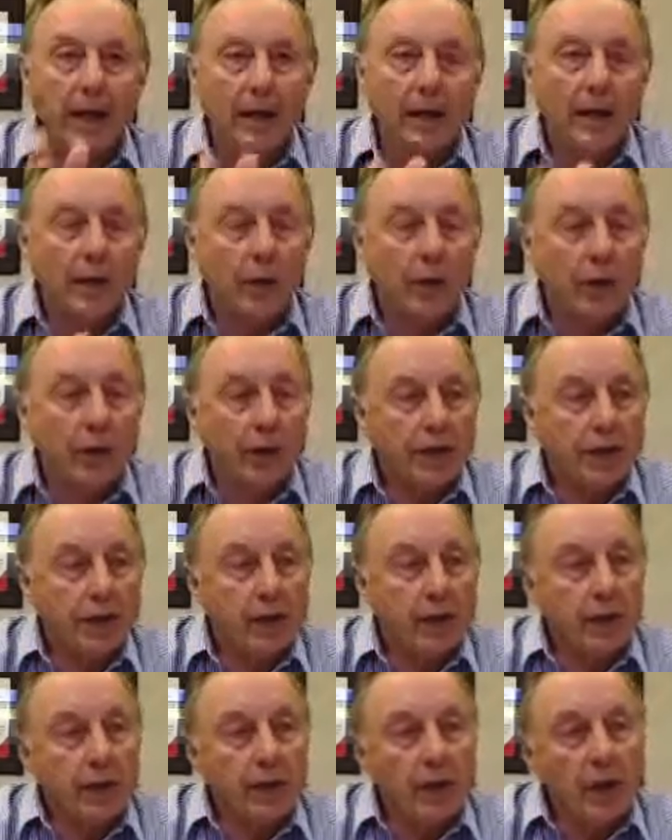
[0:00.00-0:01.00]
to the question
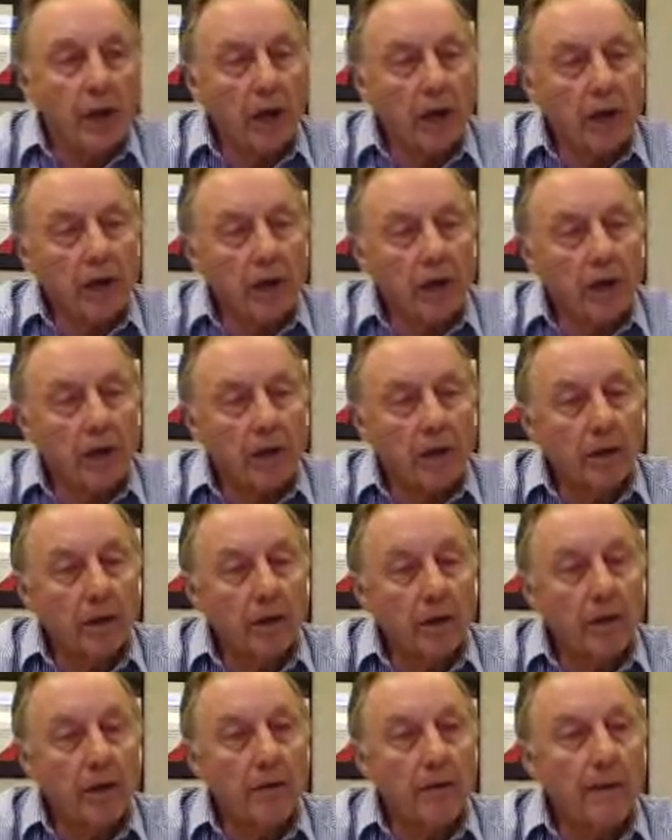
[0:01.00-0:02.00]
that we talked about
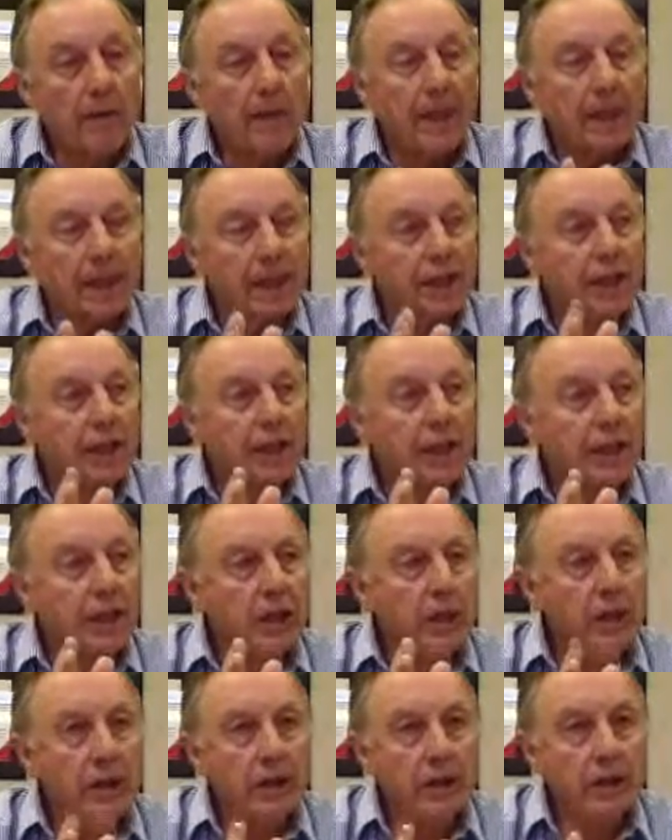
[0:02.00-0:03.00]
earlier. The
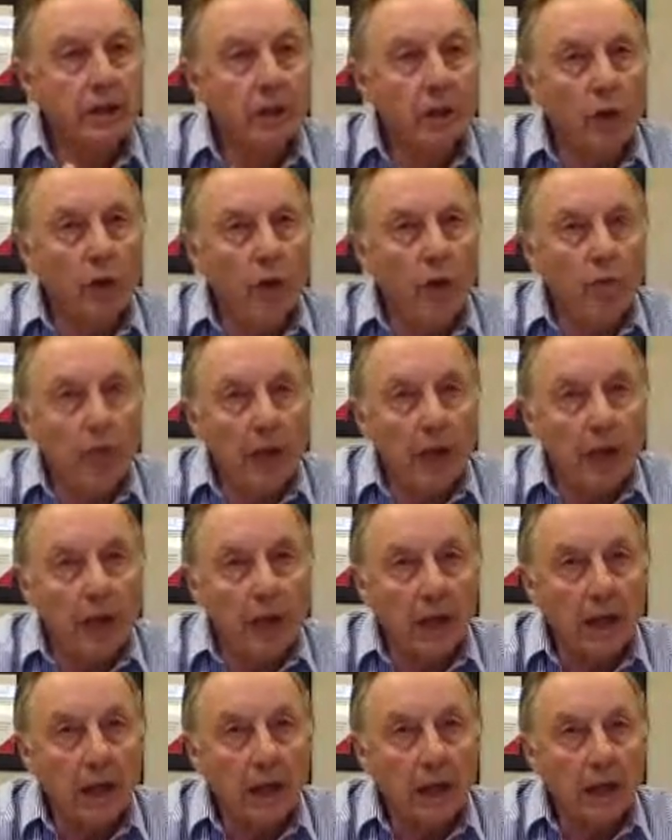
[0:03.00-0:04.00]
system is so
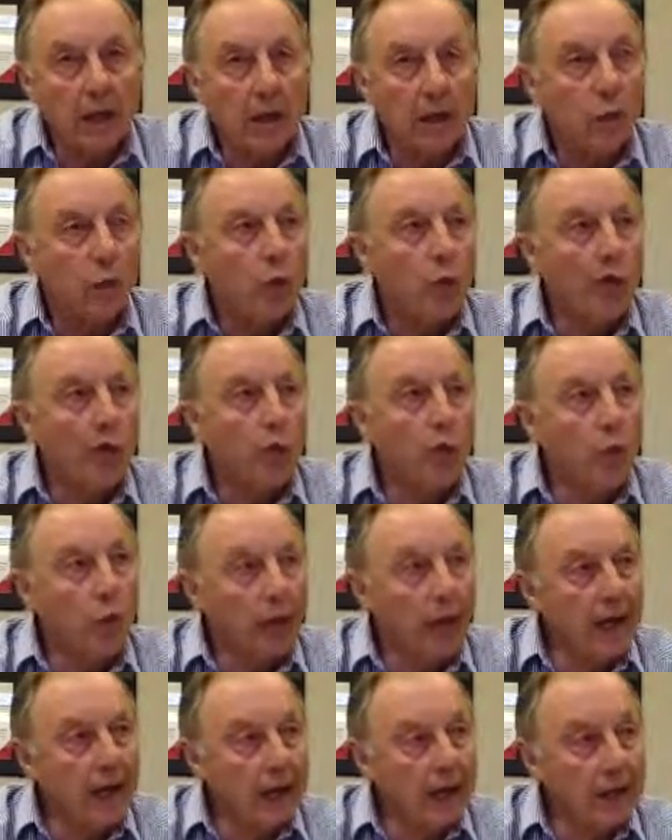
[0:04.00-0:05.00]
big, we
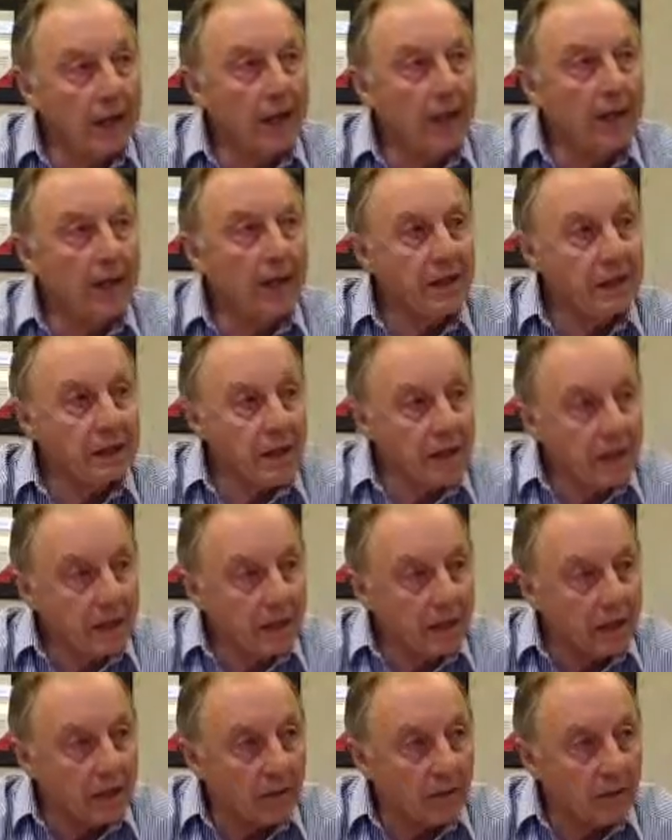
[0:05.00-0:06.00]
run the
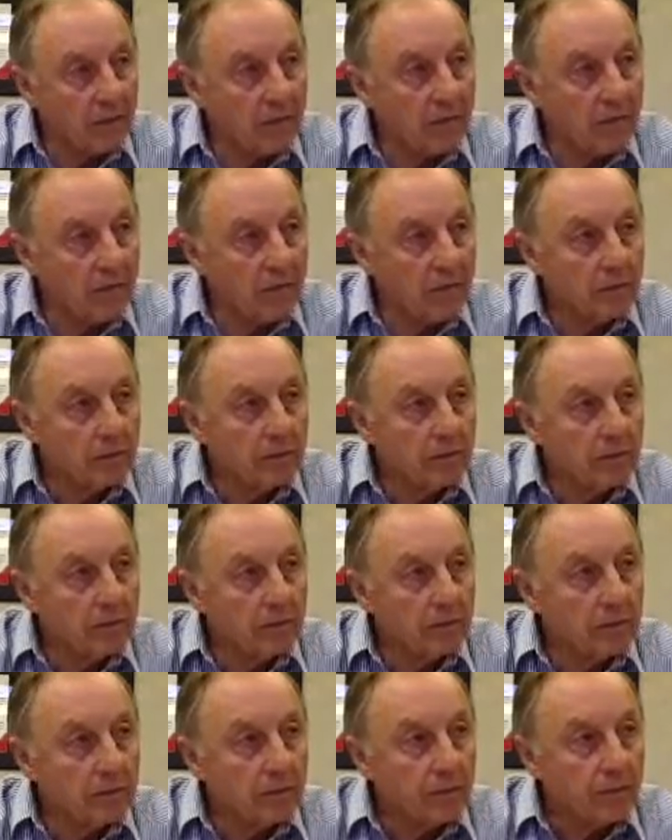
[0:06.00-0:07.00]
system
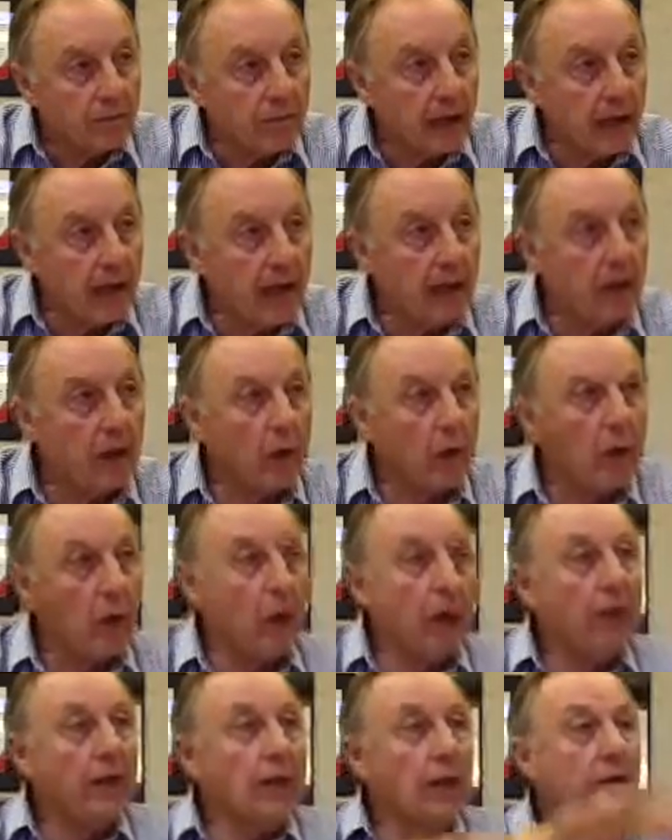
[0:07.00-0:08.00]
like
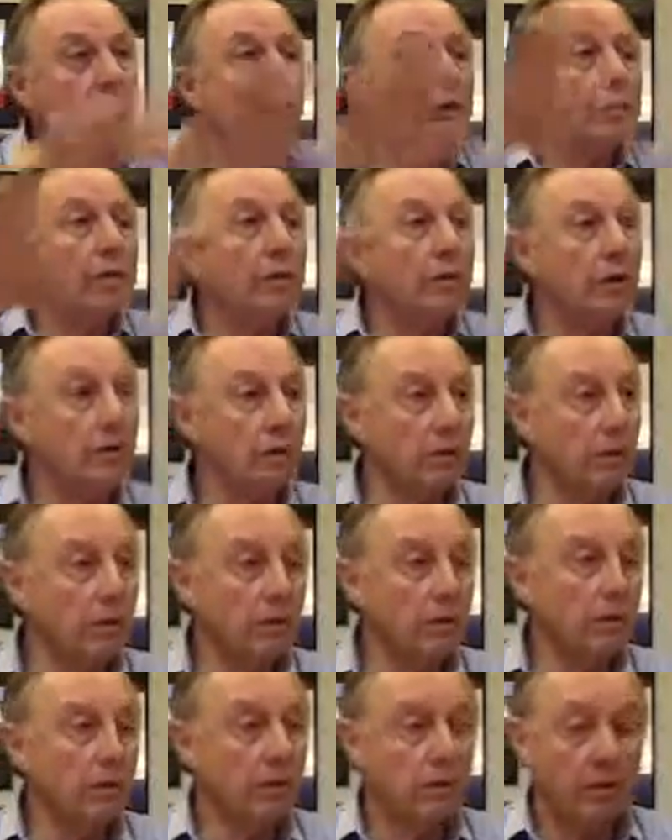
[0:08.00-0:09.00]
one school.
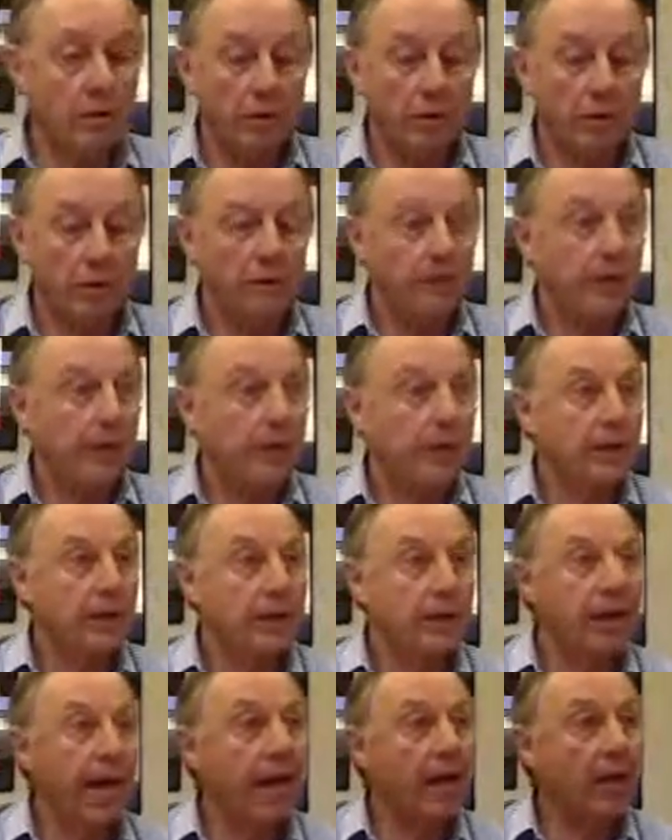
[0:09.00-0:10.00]

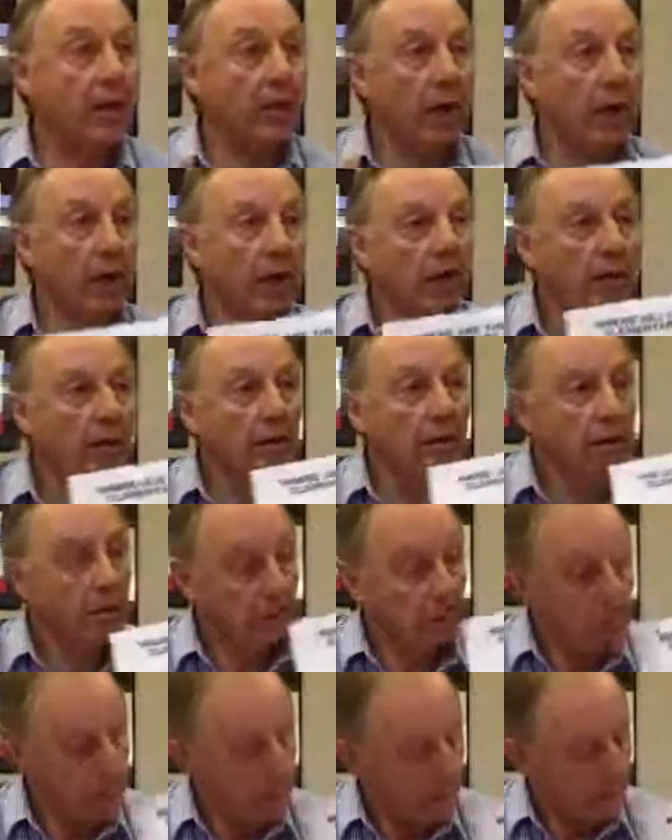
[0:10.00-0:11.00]
Sanibel
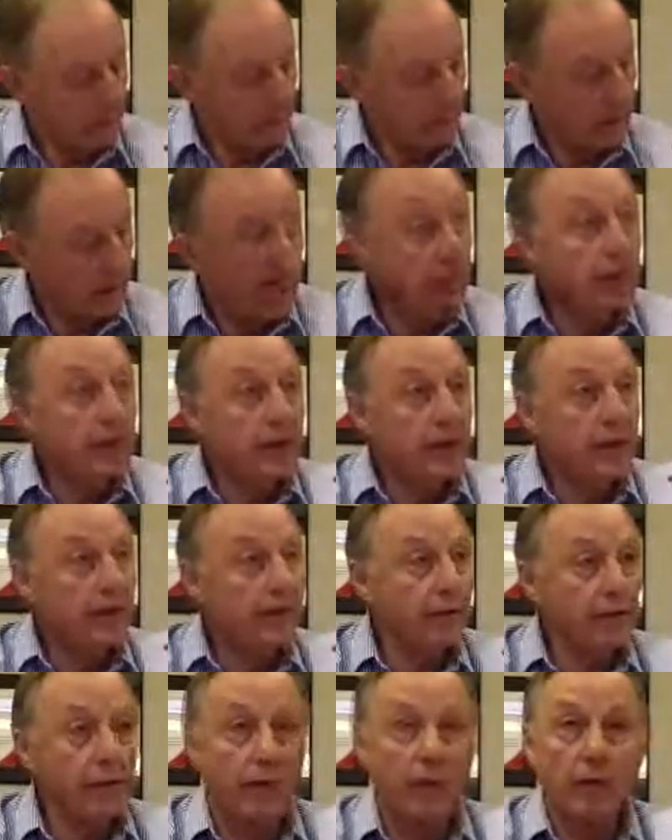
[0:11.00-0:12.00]
is
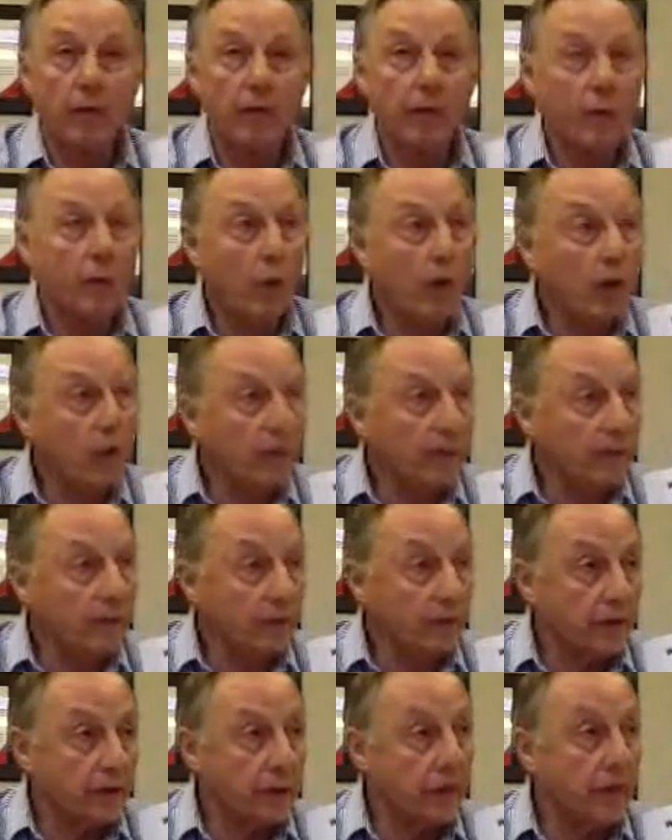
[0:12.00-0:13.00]
different. They have
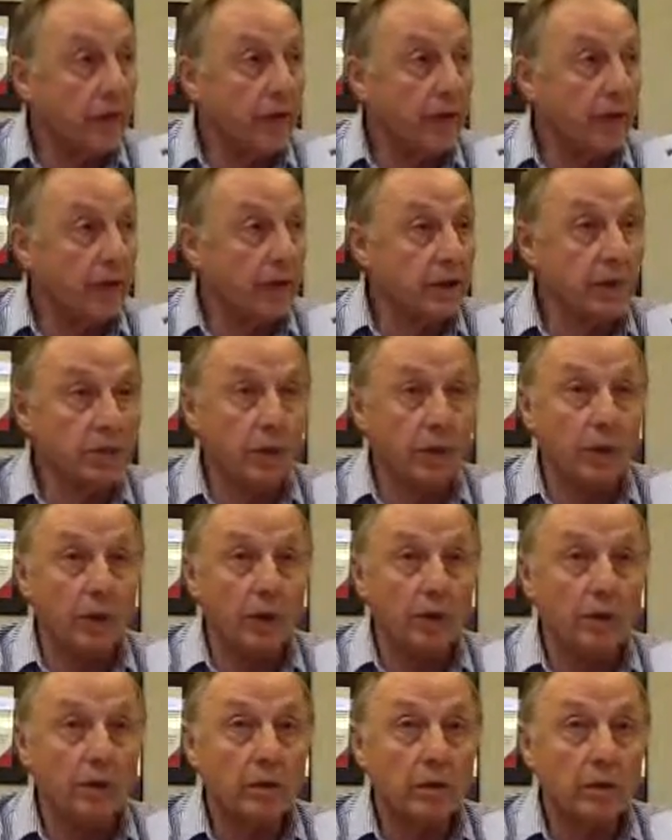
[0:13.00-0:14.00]
wonderful community support.